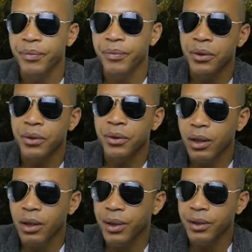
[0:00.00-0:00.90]
I do
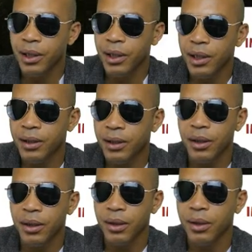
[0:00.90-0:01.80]
recommend getting
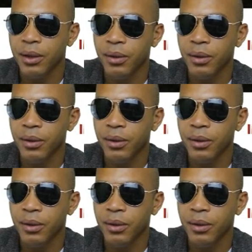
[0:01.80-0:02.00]
a